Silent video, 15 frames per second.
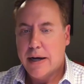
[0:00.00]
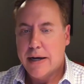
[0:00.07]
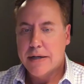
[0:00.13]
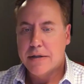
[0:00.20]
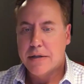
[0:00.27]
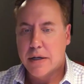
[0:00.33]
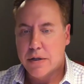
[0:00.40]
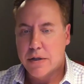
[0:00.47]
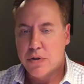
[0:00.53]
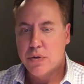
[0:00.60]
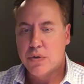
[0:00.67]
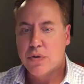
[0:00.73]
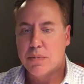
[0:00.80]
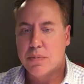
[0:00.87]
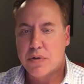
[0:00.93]
I did
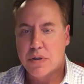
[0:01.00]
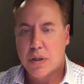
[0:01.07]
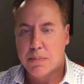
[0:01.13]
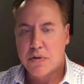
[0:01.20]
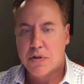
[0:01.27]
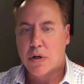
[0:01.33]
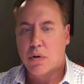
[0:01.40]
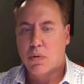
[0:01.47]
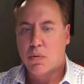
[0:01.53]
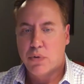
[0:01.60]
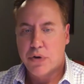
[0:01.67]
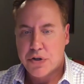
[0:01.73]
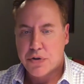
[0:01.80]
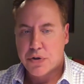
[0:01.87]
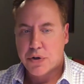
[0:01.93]
do some stem cell
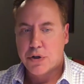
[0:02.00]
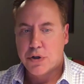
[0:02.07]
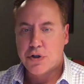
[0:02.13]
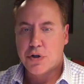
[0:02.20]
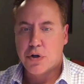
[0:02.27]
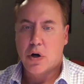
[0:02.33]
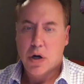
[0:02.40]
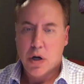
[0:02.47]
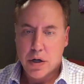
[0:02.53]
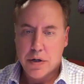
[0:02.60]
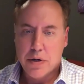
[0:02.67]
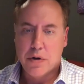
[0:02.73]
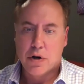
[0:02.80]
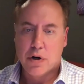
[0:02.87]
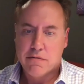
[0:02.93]
research
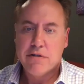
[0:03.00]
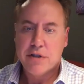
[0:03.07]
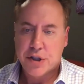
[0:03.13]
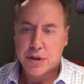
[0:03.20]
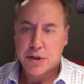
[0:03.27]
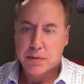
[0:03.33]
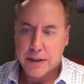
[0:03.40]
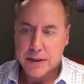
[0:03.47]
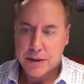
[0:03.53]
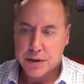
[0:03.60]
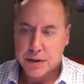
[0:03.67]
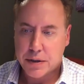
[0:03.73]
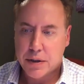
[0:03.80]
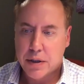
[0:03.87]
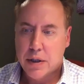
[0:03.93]
on nerve
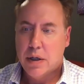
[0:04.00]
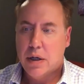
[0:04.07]
regeneration